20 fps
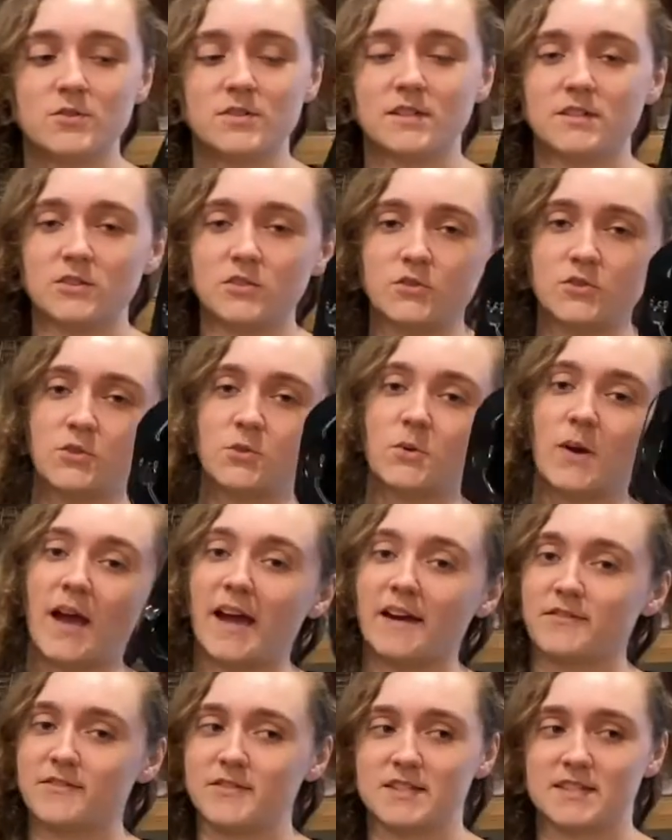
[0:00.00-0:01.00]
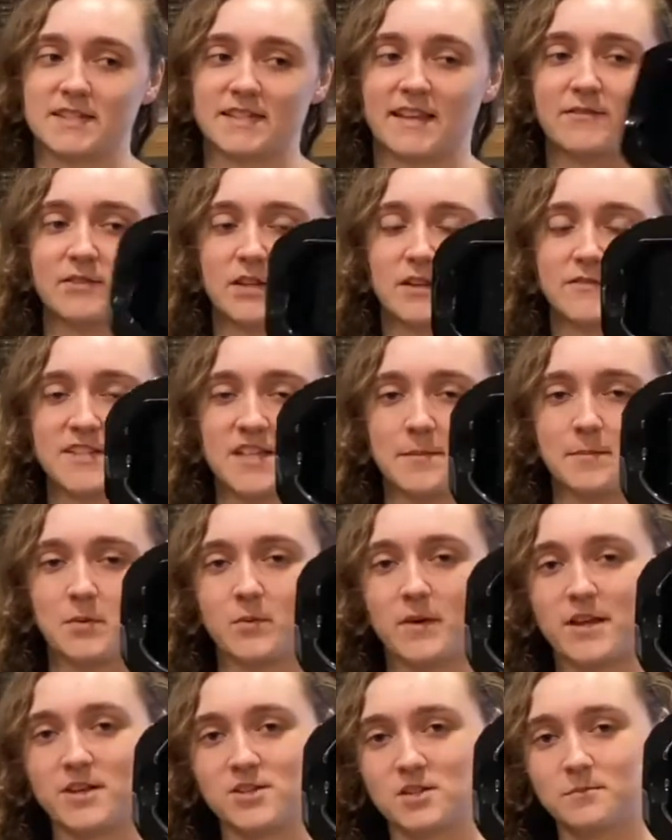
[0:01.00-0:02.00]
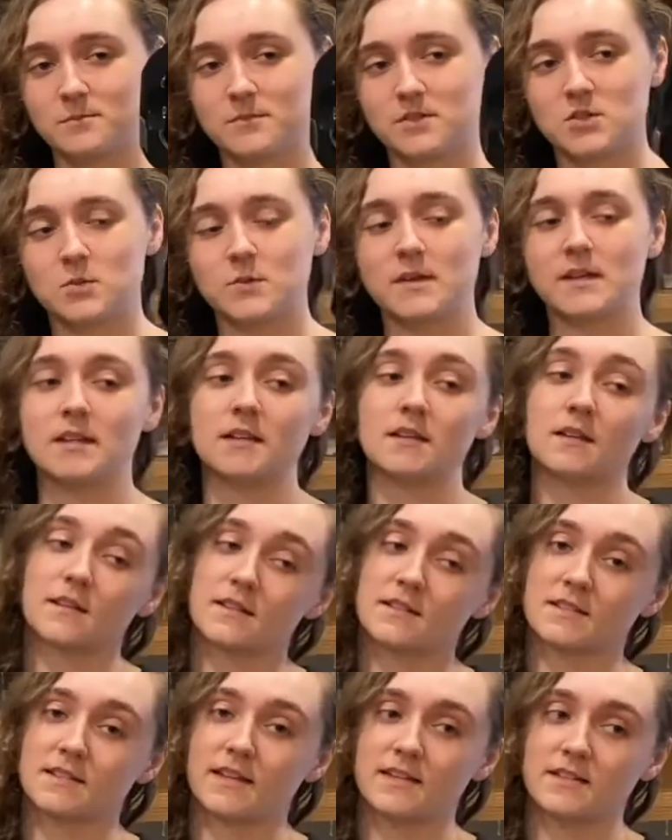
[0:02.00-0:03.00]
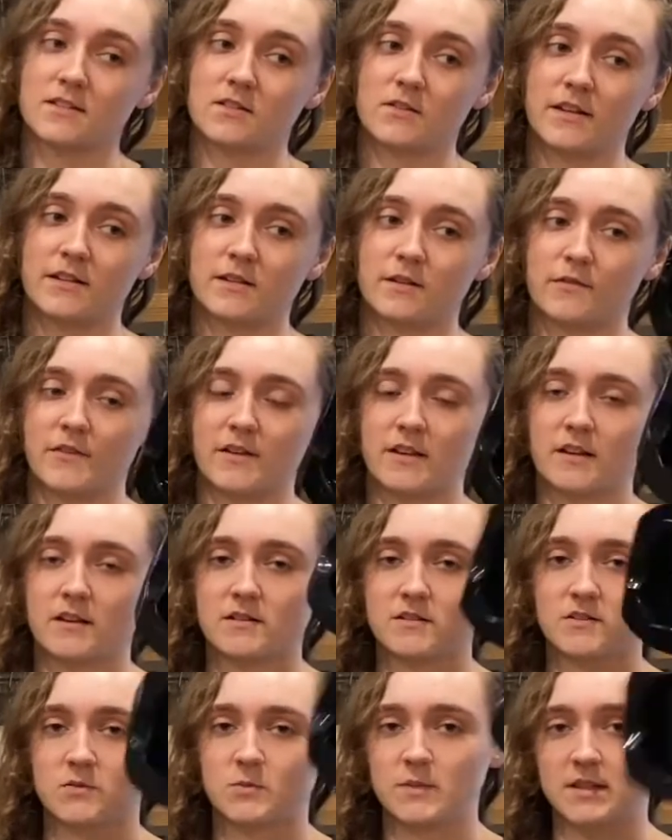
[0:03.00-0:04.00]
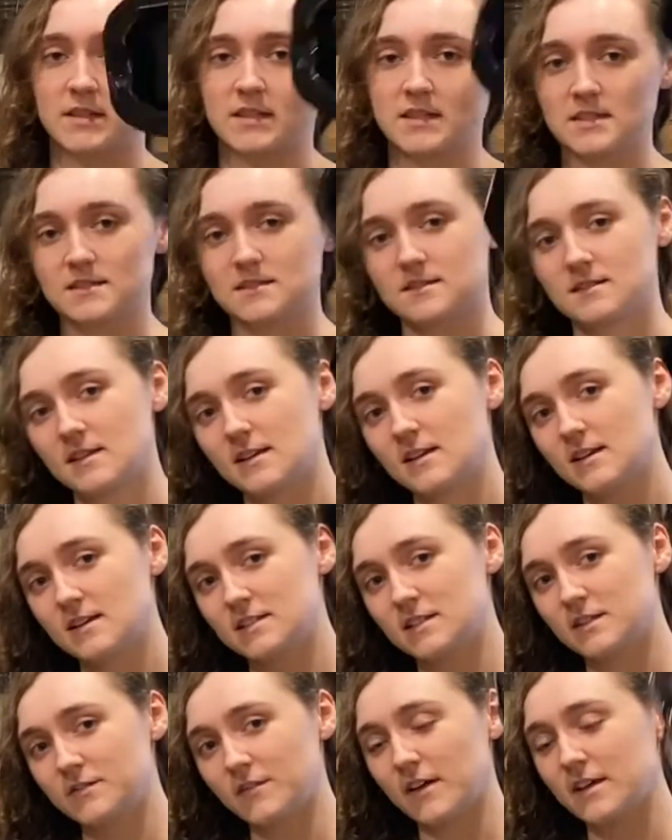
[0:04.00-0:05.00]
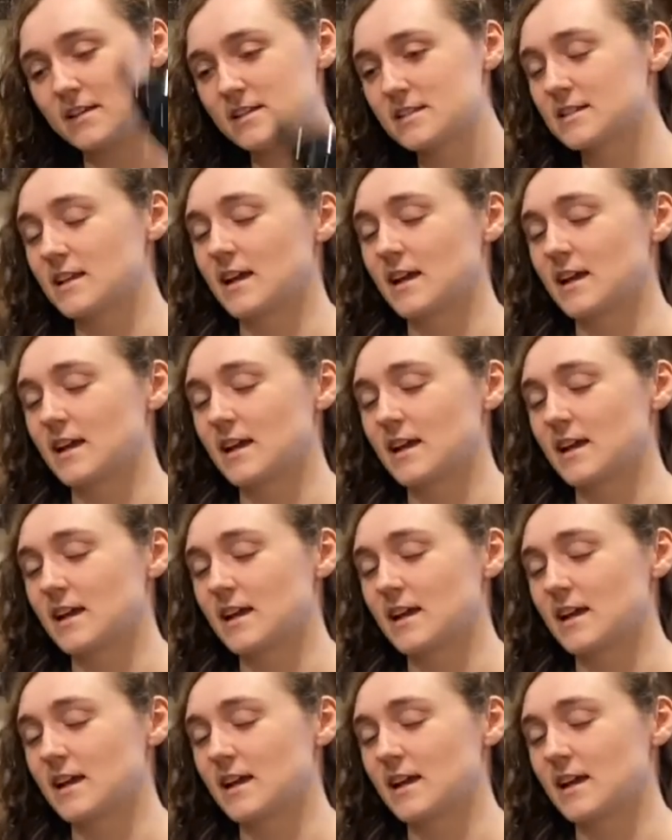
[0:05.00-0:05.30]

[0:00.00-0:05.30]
it, you do have this level of separation between the slicer and your fingers with this device,